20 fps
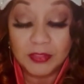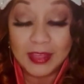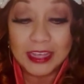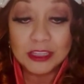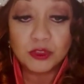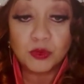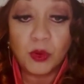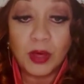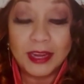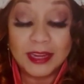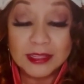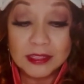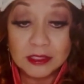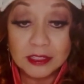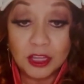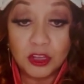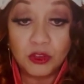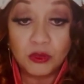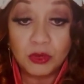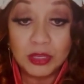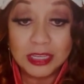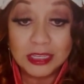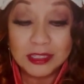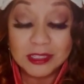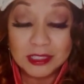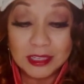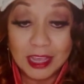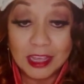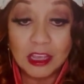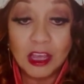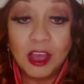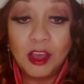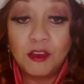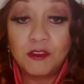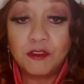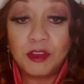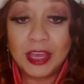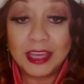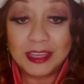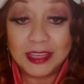That's why they say you need to take
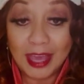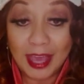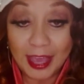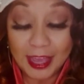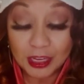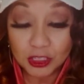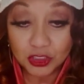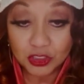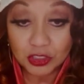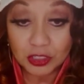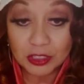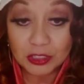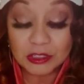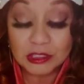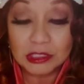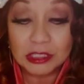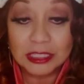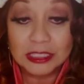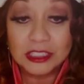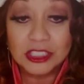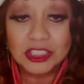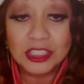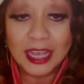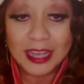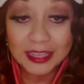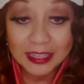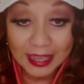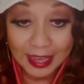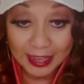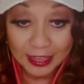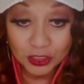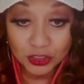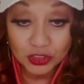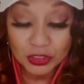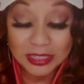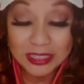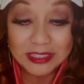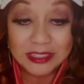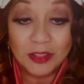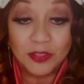vacations and
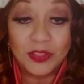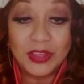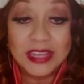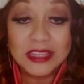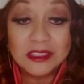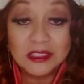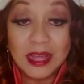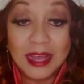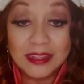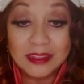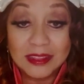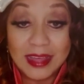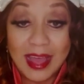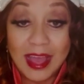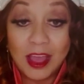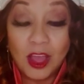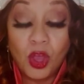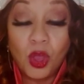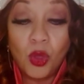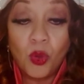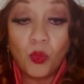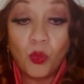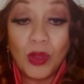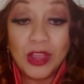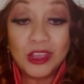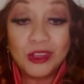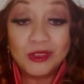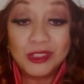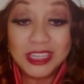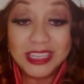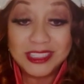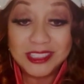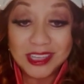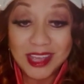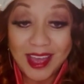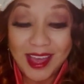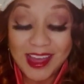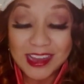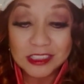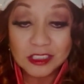staycations and things like that, where you
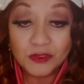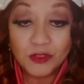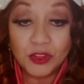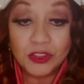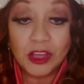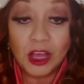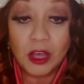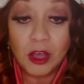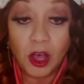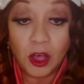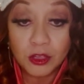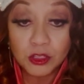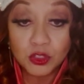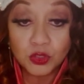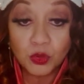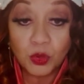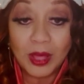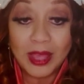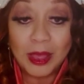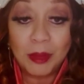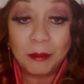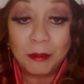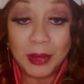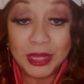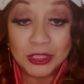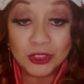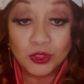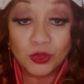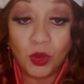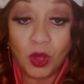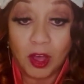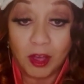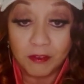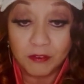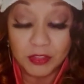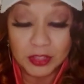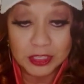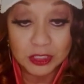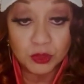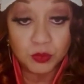detach for the hustle and bustle
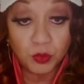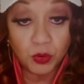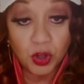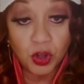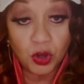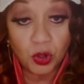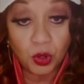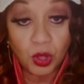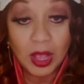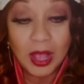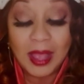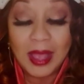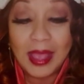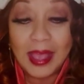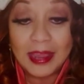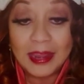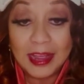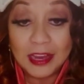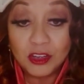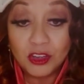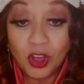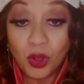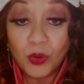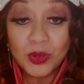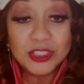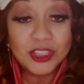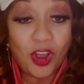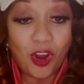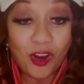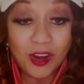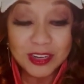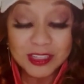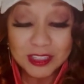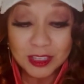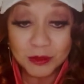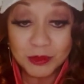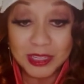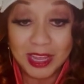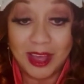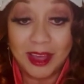of this world. And I know it's hard
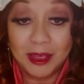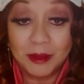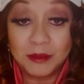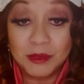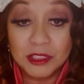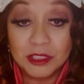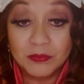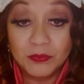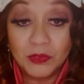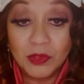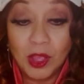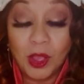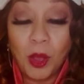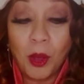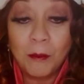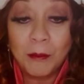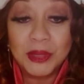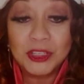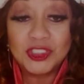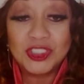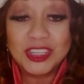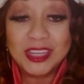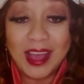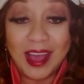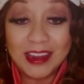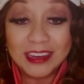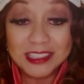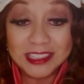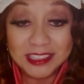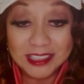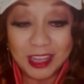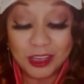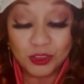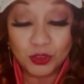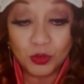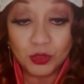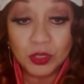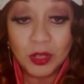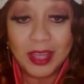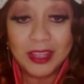sometimes, but you got to
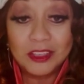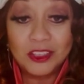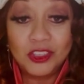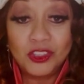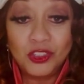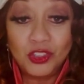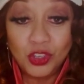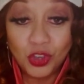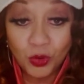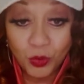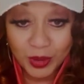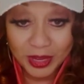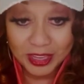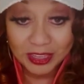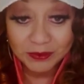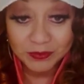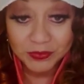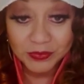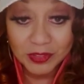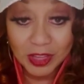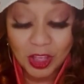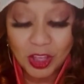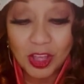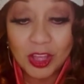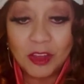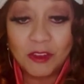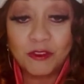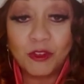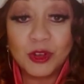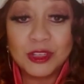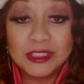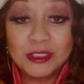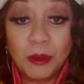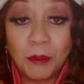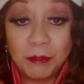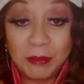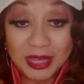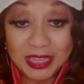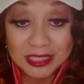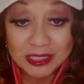schedule you in for
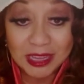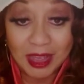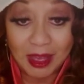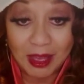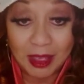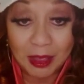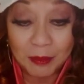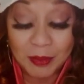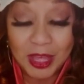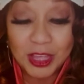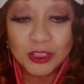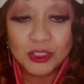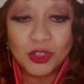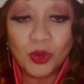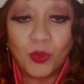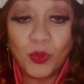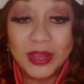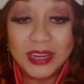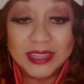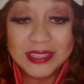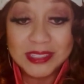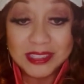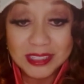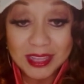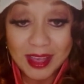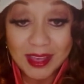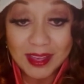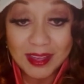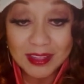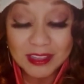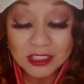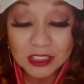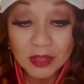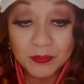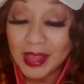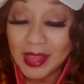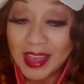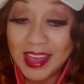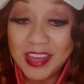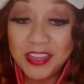some me time. So when it says,
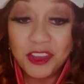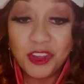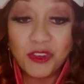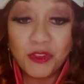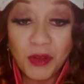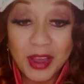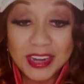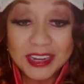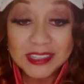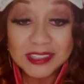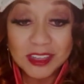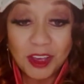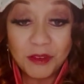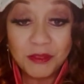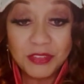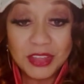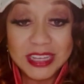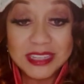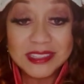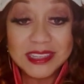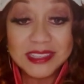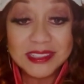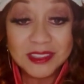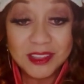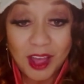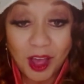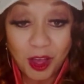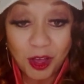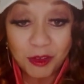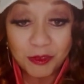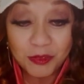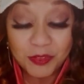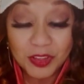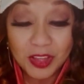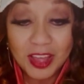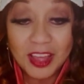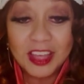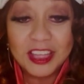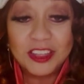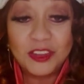and the greatest of these is love,
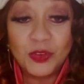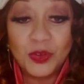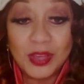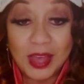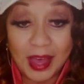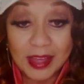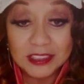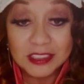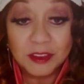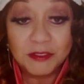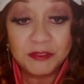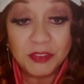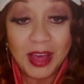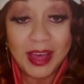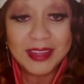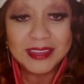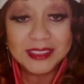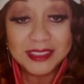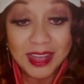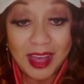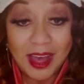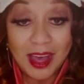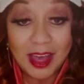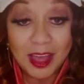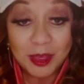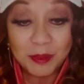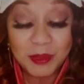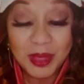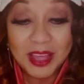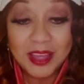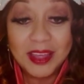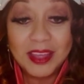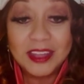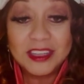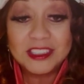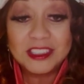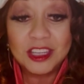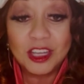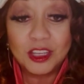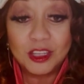you got to find time
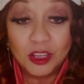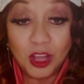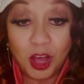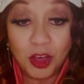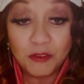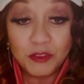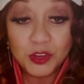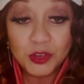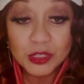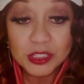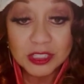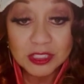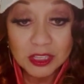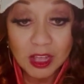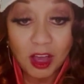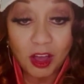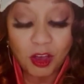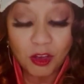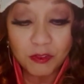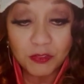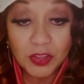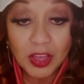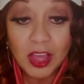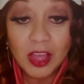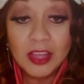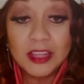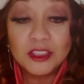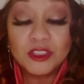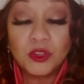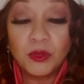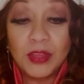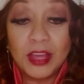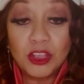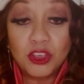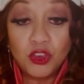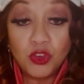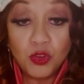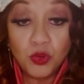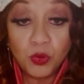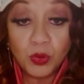to love yourself so that
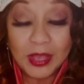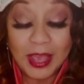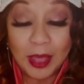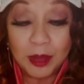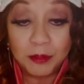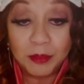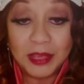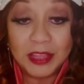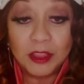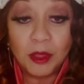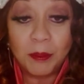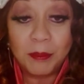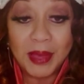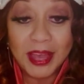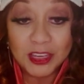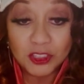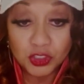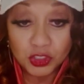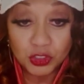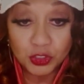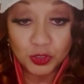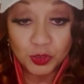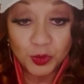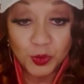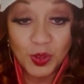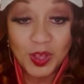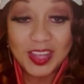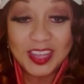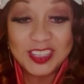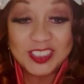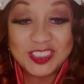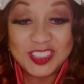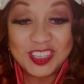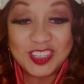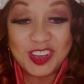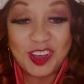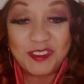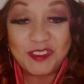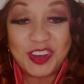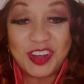you can be the best you to
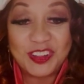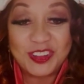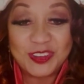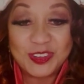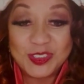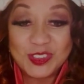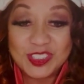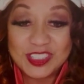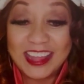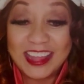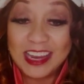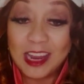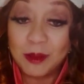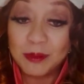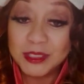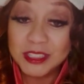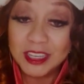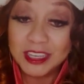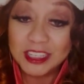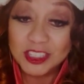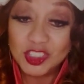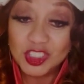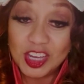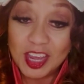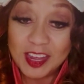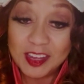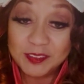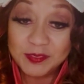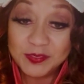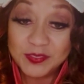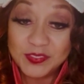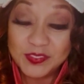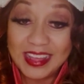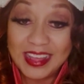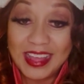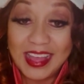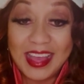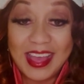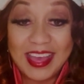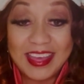love others. And I'm Sunnie J,
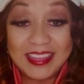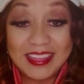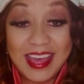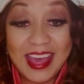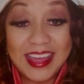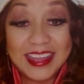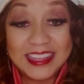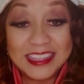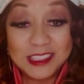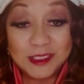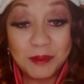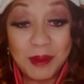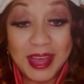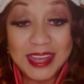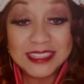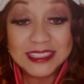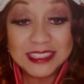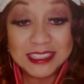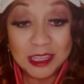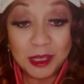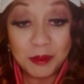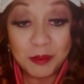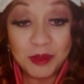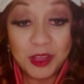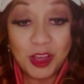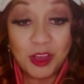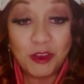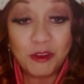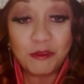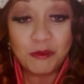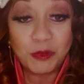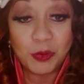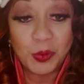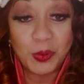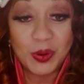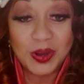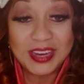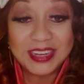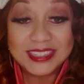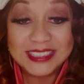and that is my tip
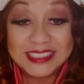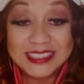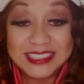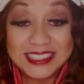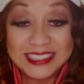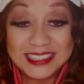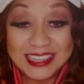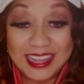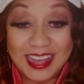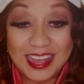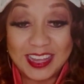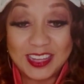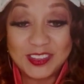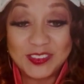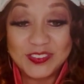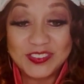for today.